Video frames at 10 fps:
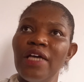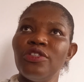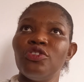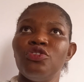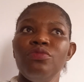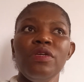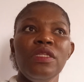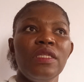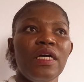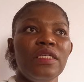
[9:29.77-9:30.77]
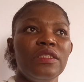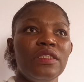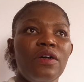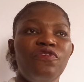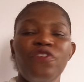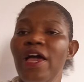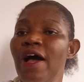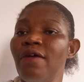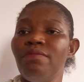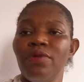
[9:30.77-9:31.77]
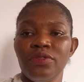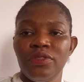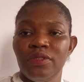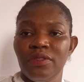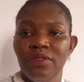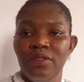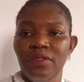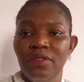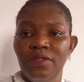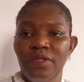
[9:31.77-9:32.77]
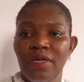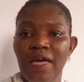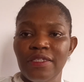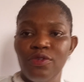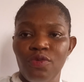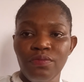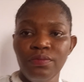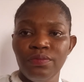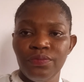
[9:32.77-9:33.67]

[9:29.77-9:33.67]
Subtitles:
assuming there is a fire outburst at home,